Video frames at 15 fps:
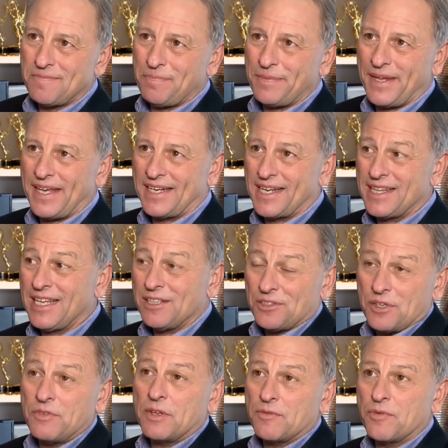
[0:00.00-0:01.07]
and I think
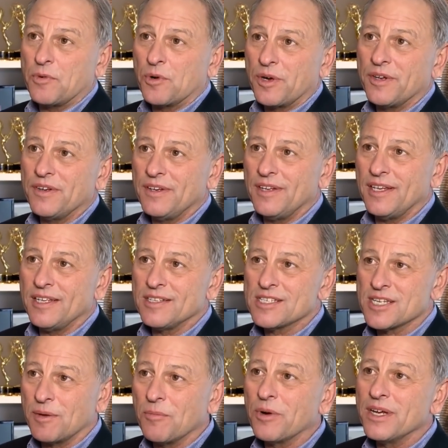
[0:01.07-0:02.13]
living for it in
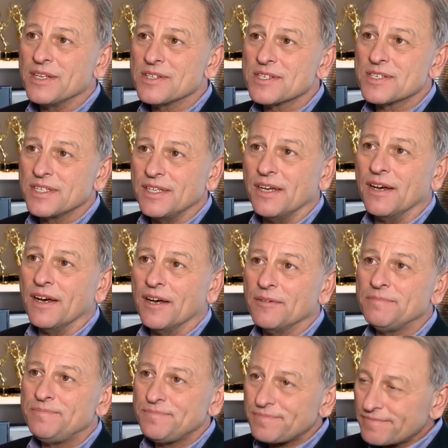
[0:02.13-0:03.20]
some ways. Uh,
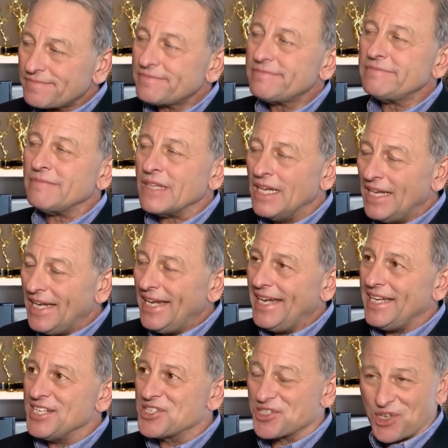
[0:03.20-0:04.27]

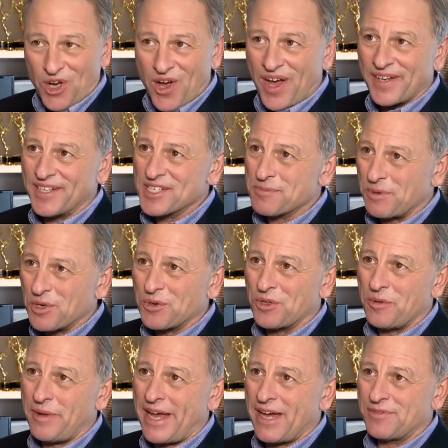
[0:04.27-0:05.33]
he saw it, I spoke with
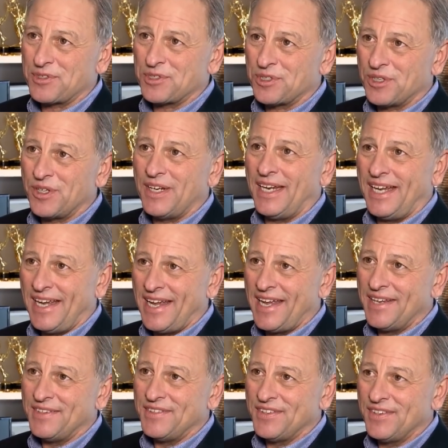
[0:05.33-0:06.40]
him after,
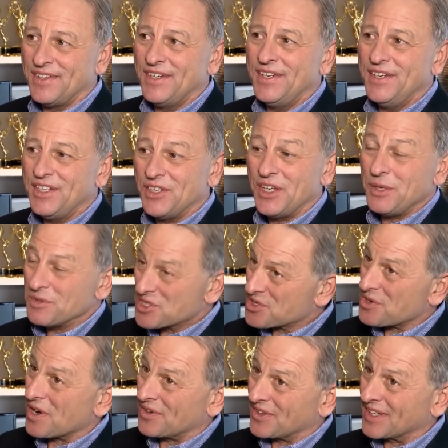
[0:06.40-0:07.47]
and he was
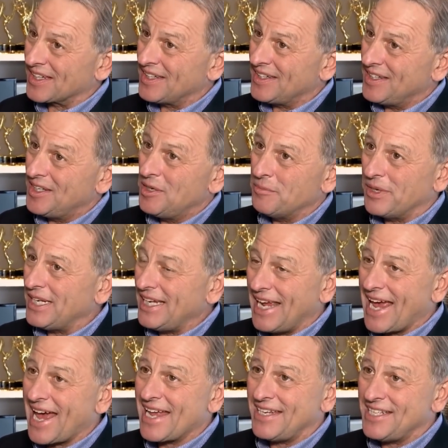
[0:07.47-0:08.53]
struggling. But he
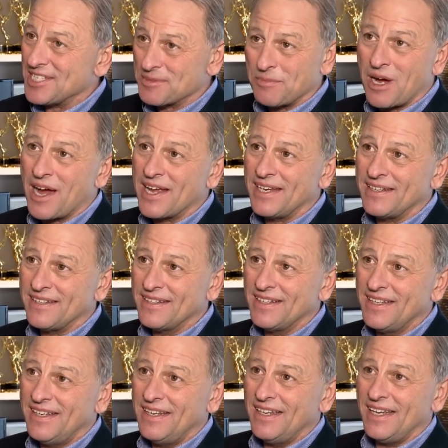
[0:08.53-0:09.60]
had his mind,
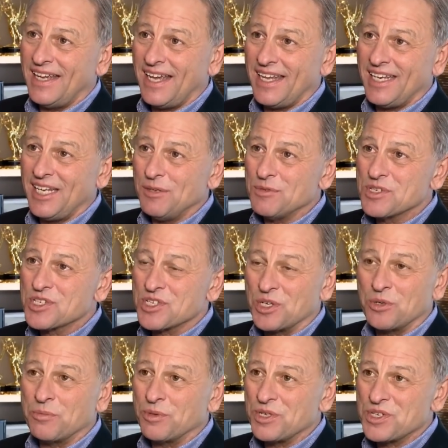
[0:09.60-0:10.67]
and he was so
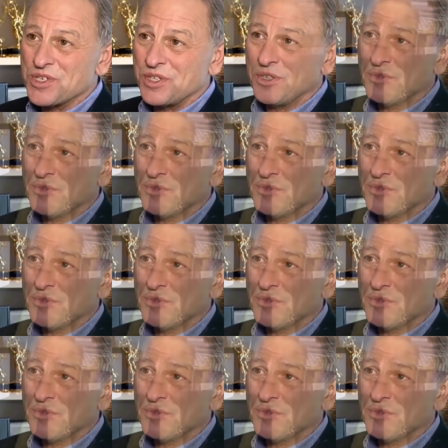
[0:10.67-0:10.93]
appreciative.